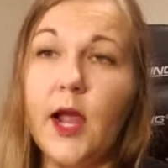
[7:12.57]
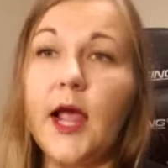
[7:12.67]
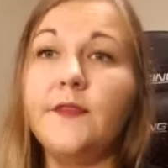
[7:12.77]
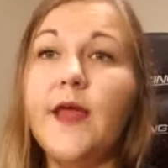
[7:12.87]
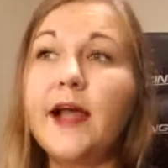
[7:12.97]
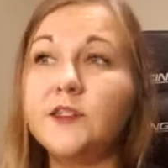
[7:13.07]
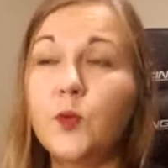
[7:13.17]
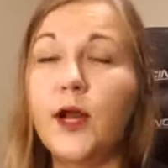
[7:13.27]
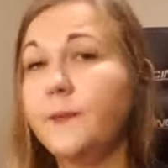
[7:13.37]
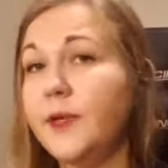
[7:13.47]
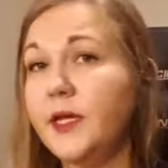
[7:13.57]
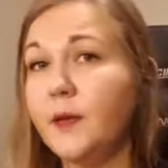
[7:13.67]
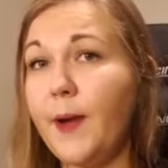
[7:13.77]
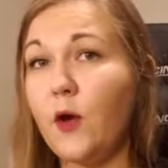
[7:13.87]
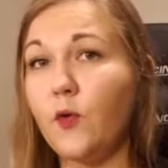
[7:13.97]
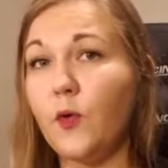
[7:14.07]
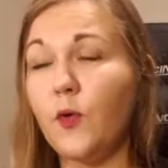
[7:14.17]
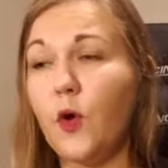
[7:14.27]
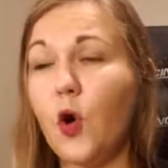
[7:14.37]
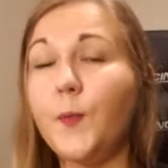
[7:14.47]
And that's what I mean about
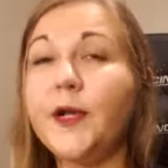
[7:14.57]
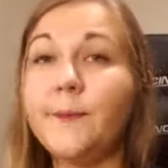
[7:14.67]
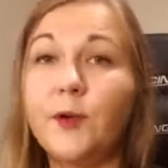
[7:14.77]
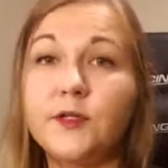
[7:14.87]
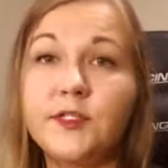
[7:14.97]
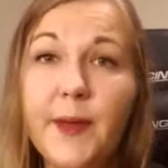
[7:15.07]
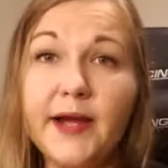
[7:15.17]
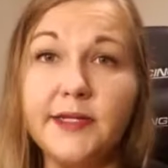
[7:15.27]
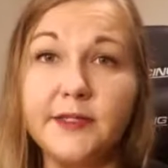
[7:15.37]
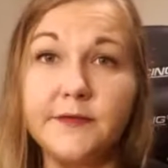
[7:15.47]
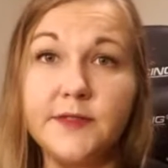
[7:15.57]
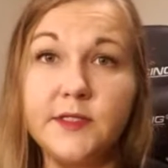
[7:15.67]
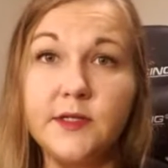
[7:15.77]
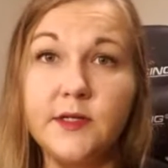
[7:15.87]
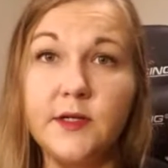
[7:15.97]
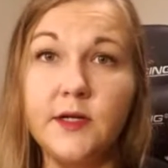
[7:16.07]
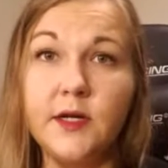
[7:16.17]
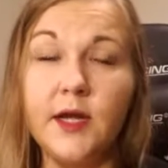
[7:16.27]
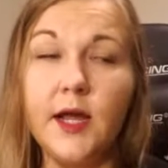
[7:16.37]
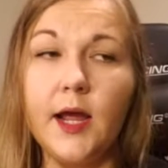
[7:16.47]
opening perspectives.
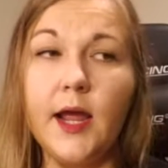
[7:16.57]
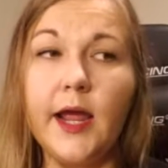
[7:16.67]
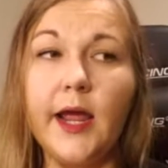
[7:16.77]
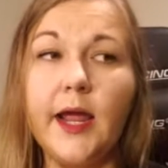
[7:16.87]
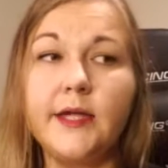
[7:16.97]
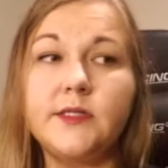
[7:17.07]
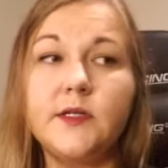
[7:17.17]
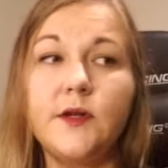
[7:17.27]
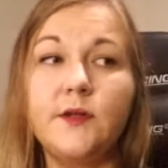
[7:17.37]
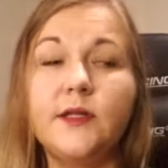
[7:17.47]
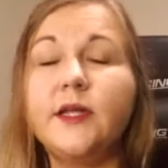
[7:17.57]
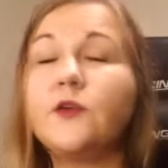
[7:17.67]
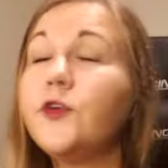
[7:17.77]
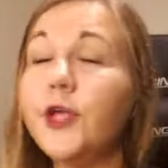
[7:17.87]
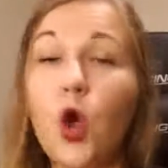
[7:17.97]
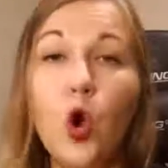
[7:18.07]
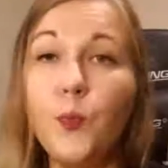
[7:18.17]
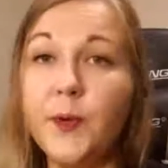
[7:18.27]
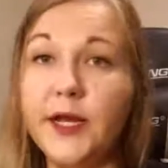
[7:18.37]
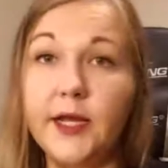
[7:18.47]
It's literally
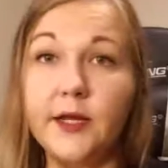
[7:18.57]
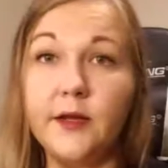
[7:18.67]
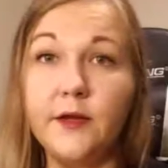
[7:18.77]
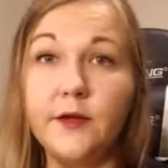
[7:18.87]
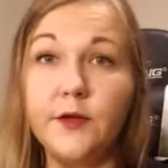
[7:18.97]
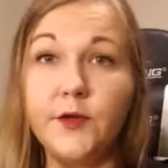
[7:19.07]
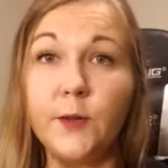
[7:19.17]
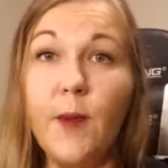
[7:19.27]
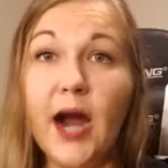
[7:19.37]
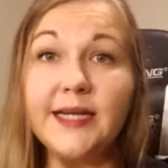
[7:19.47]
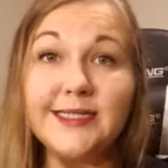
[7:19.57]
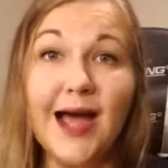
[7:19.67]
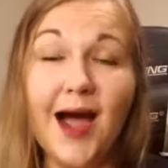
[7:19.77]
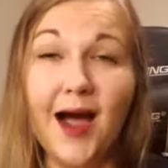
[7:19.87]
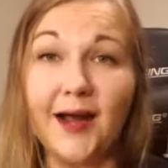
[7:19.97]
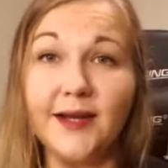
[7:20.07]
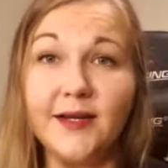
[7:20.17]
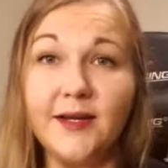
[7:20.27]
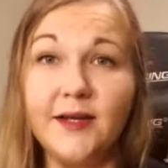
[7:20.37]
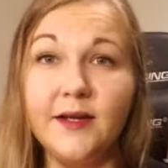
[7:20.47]
opening your mind's eye
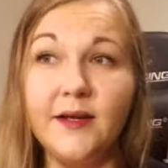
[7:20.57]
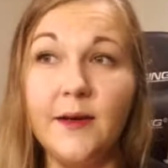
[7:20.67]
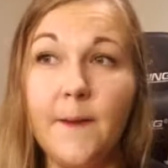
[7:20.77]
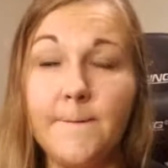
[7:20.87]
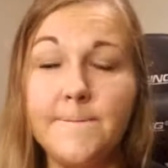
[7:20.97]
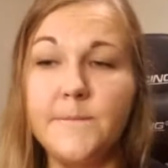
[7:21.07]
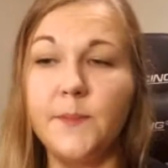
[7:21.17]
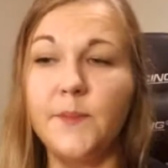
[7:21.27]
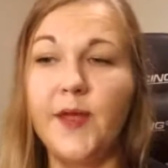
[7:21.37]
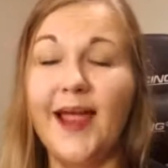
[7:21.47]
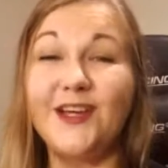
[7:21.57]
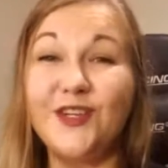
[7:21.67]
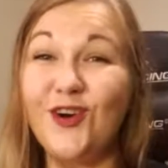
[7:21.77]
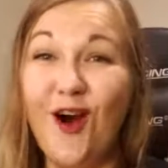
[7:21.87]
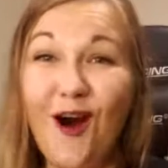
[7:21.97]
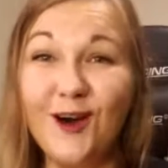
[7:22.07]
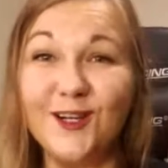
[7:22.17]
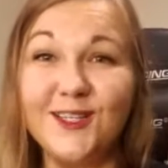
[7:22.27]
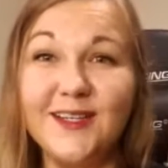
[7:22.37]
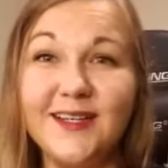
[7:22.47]
and your
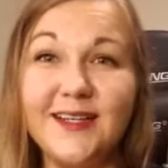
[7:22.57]
heart